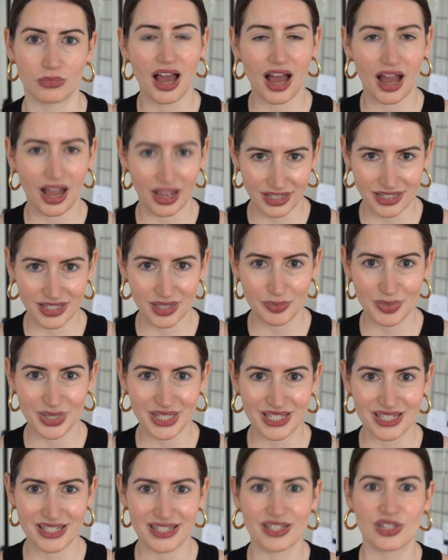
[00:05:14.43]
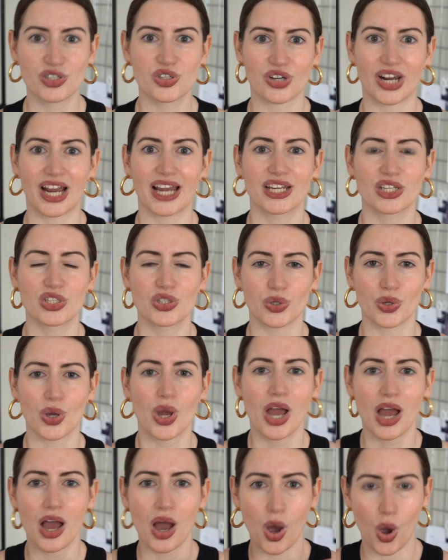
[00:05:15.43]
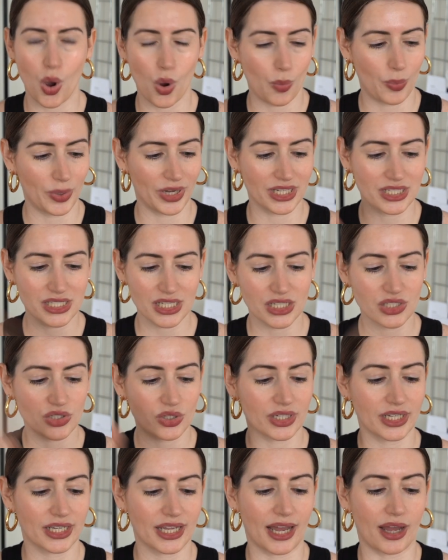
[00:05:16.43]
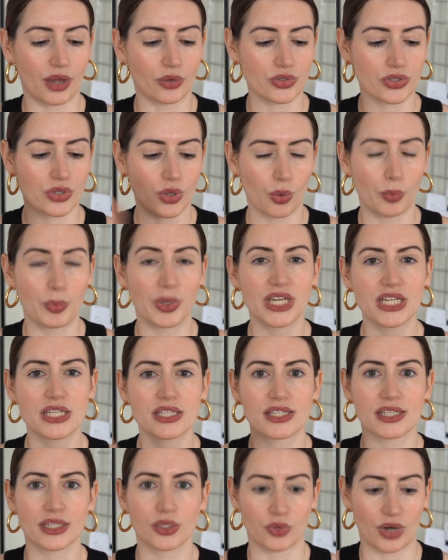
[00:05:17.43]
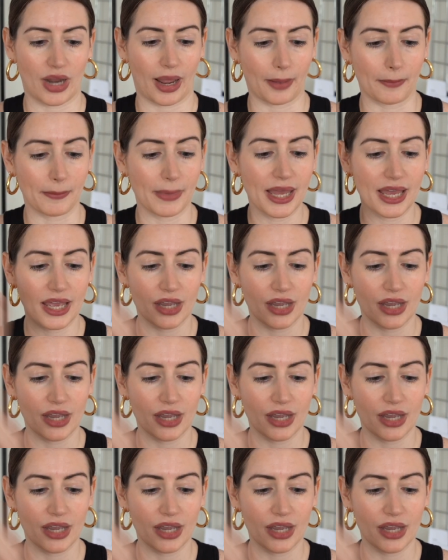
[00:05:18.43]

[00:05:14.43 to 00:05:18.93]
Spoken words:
I see businesses trying to open a TikTok account, open Instagram,